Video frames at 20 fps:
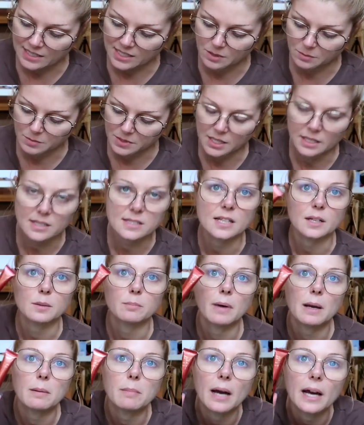Sunset,
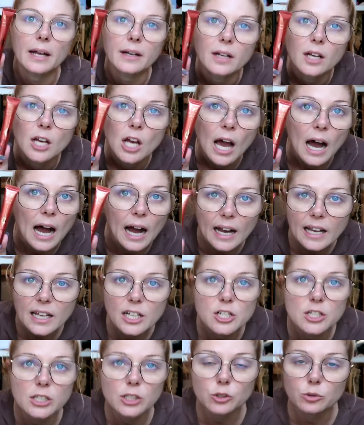my bad. I
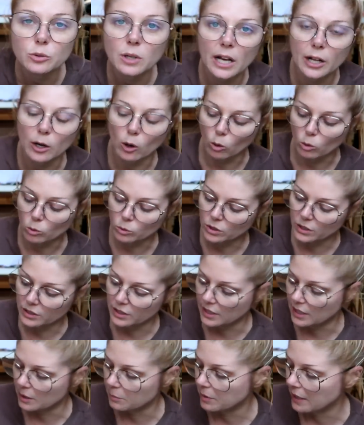actually do not own
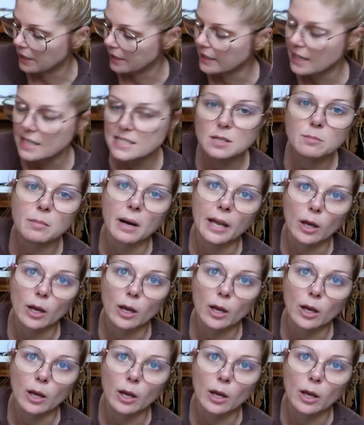the Pinkgasm,